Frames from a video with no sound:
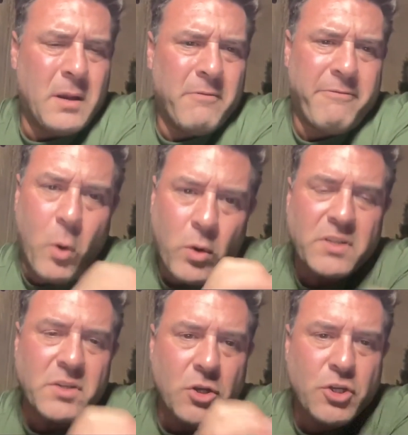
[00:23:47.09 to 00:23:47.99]

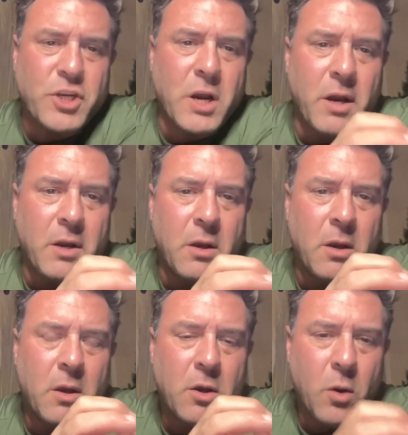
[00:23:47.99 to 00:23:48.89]
Focus on sharing
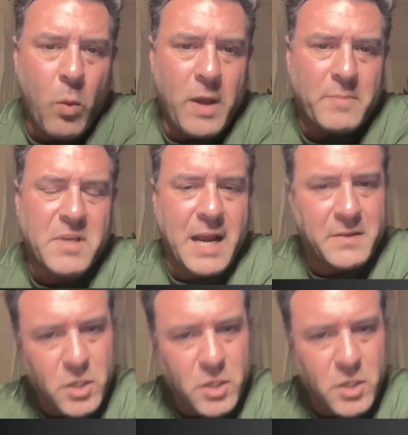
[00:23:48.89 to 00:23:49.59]
your website,